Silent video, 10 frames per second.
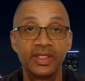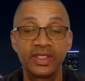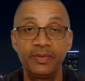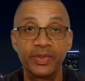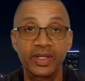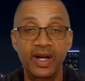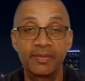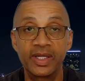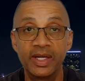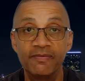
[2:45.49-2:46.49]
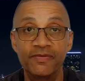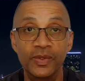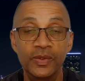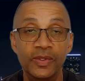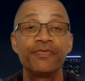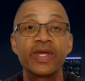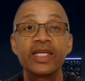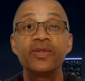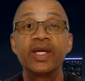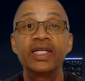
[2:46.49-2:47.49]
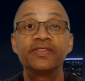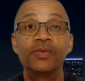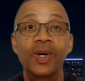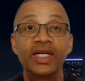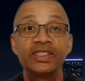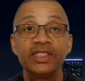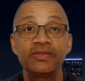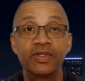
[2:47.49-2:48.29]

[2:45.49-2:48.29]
Keep your karma cup full. Thank you guys for watching.